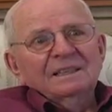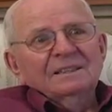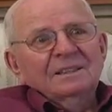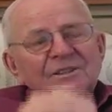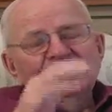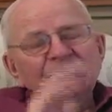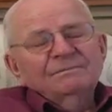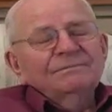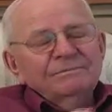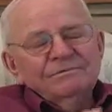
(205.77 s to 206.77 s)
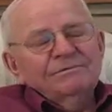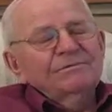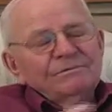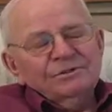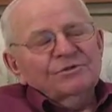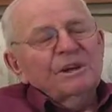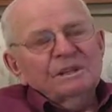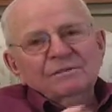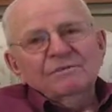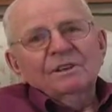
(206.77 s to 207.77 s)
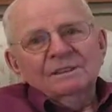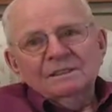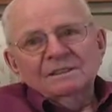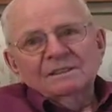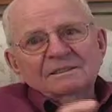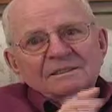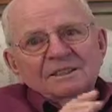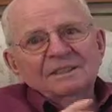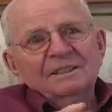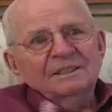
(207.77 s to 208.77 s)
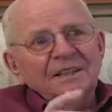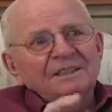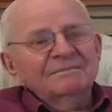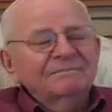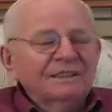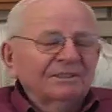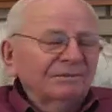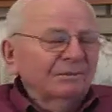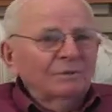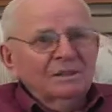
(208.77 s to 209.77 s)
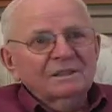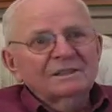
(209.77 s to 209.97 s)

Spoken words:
And then you strike the flint, get it ignite, and nothing would work.